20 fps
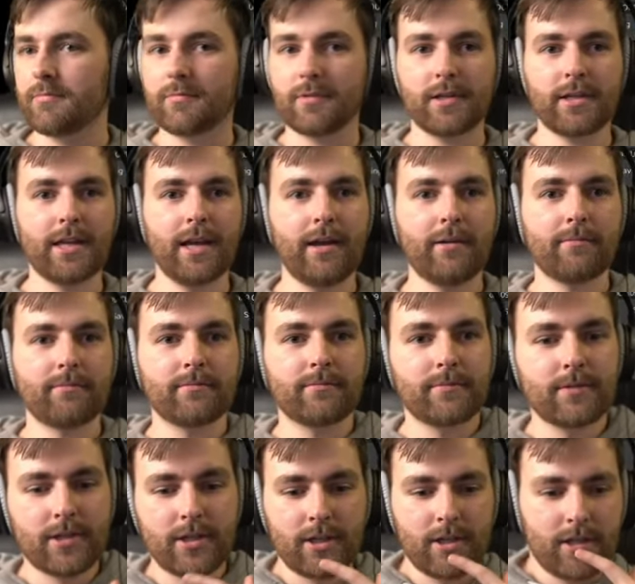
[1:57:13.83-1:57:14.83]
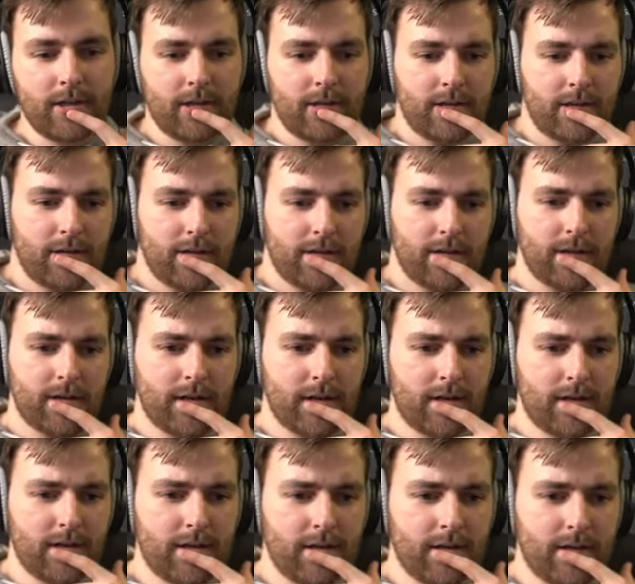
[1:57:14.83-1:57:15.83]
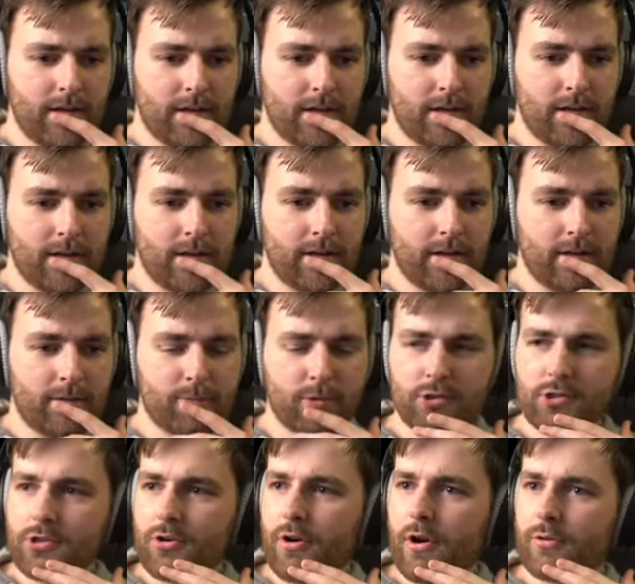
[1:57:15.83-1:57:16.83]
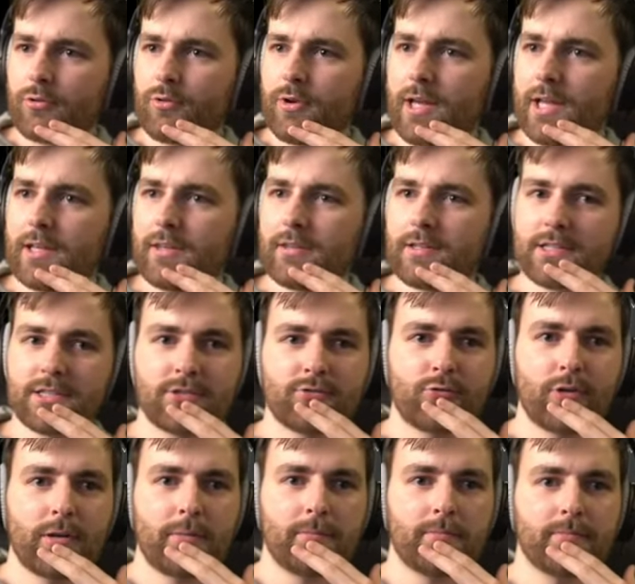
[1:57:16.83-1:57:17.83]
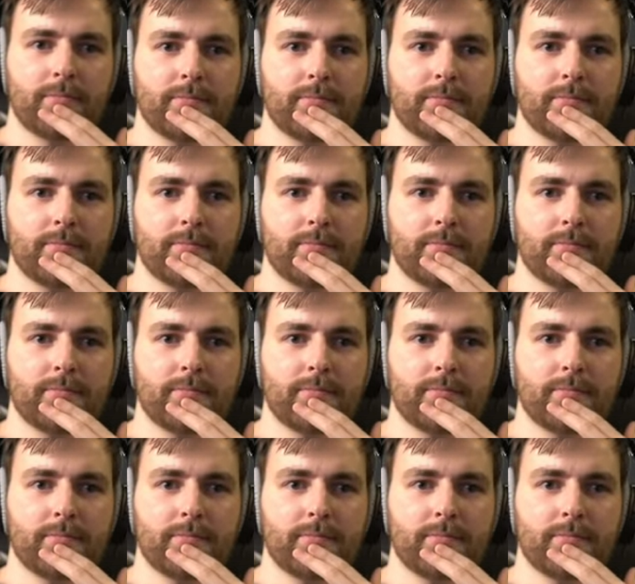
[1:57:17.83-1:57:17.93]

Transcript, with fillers: Yeah. Uh, I'm not sure how to end this stream.